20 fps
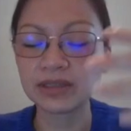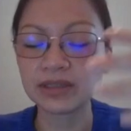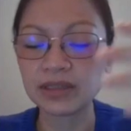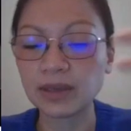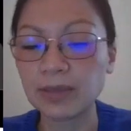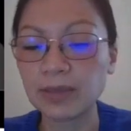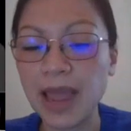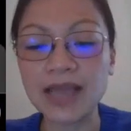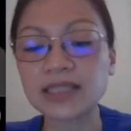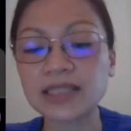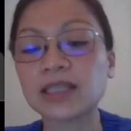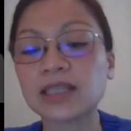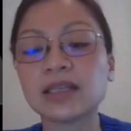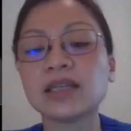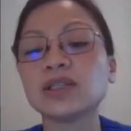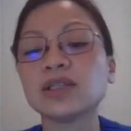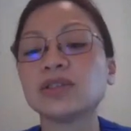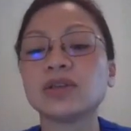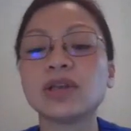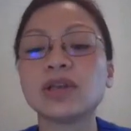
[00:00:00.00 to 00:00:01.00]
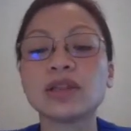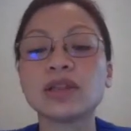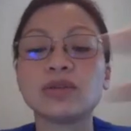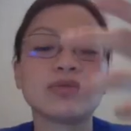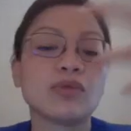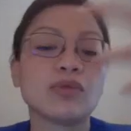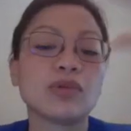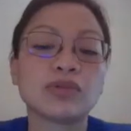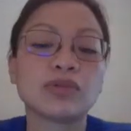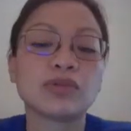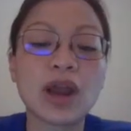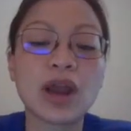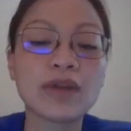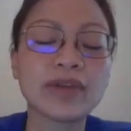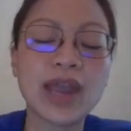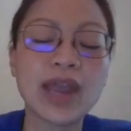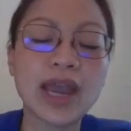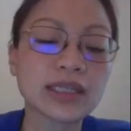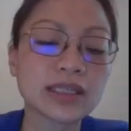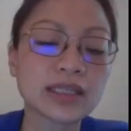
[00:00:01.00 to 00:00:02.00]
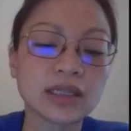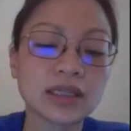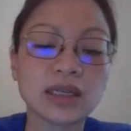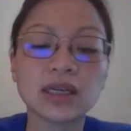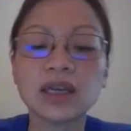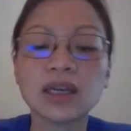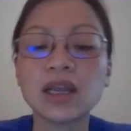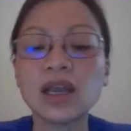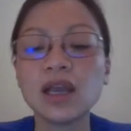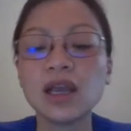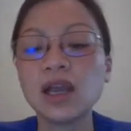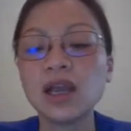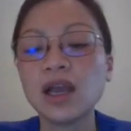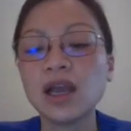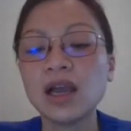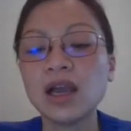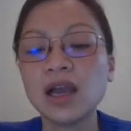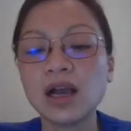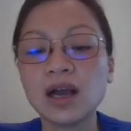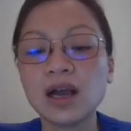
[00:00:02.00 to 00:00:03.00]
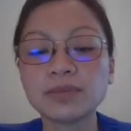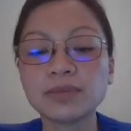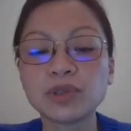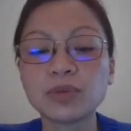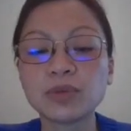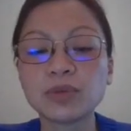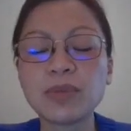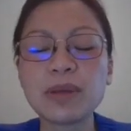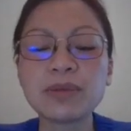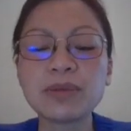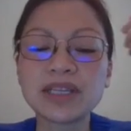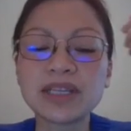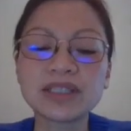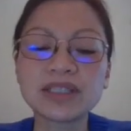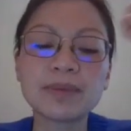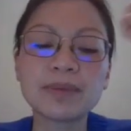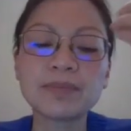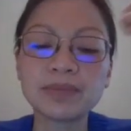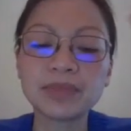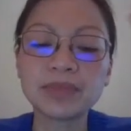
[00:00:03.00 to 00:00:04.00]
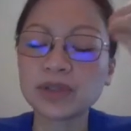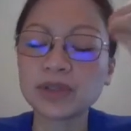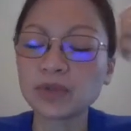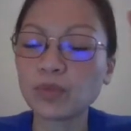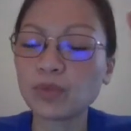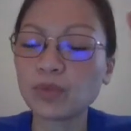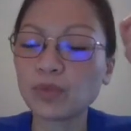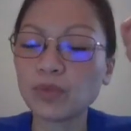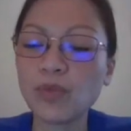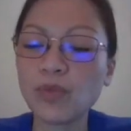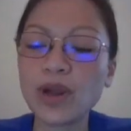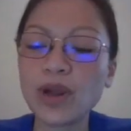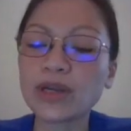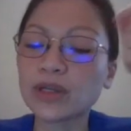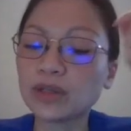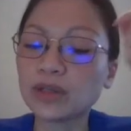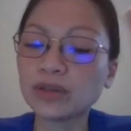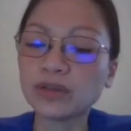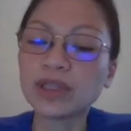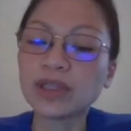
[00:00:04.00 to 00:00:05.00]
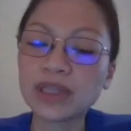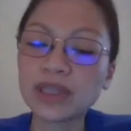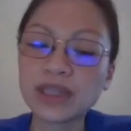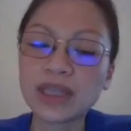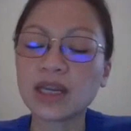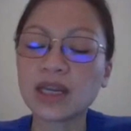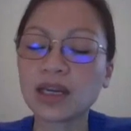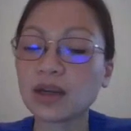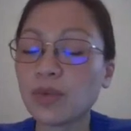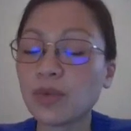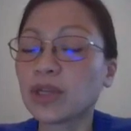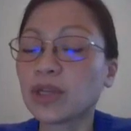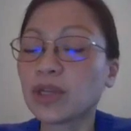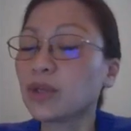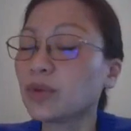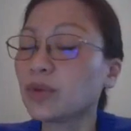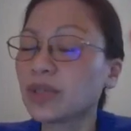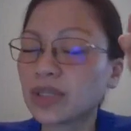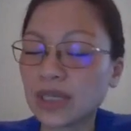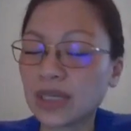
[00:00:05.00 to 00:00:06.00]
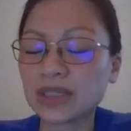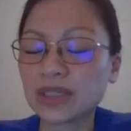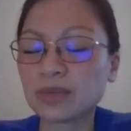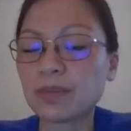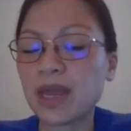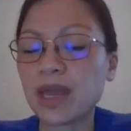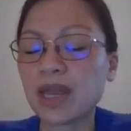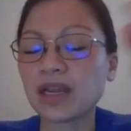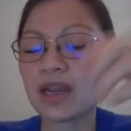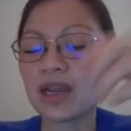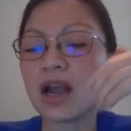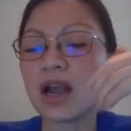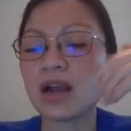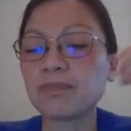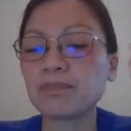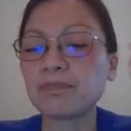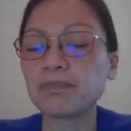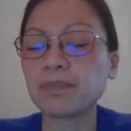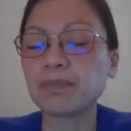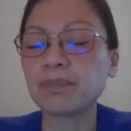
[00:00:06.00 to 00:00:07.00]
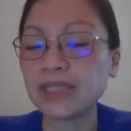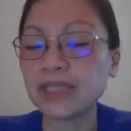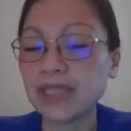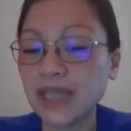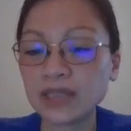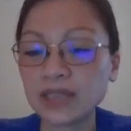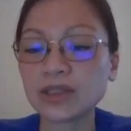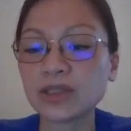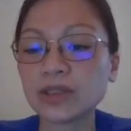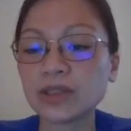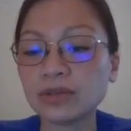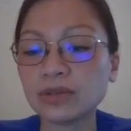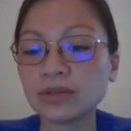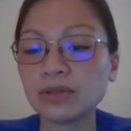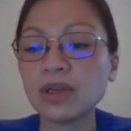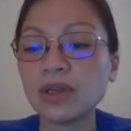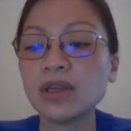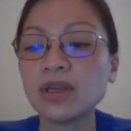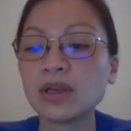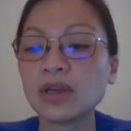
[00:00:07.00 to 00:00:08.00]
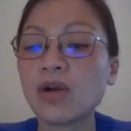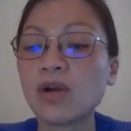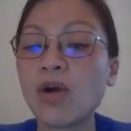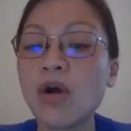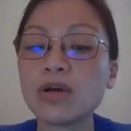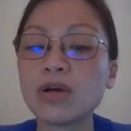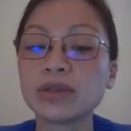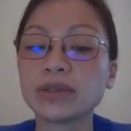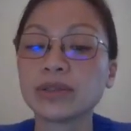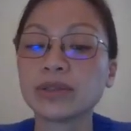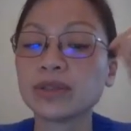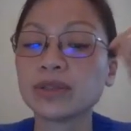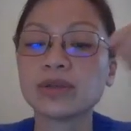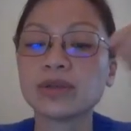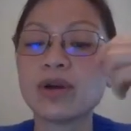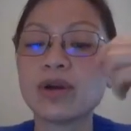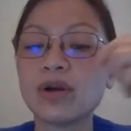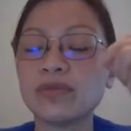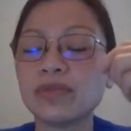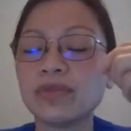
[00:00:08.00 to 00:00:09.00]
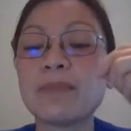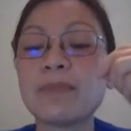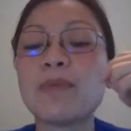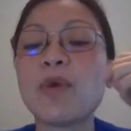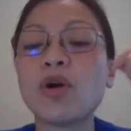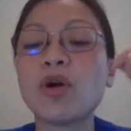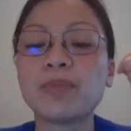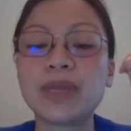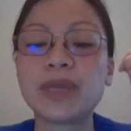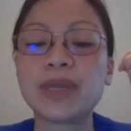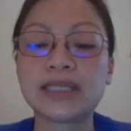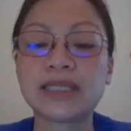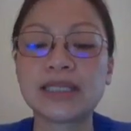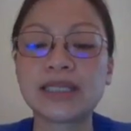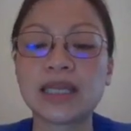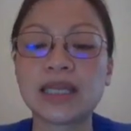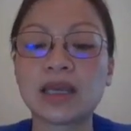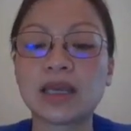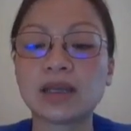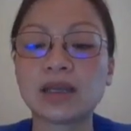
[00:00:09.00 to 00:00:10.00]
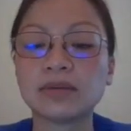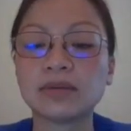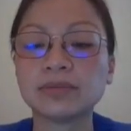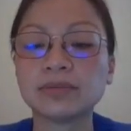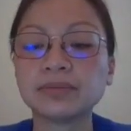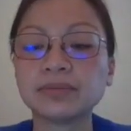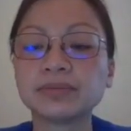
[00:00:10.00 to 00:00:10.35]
some accident together, road traffic accident. So maybe there's what you suspect are potential causes of them all being sick.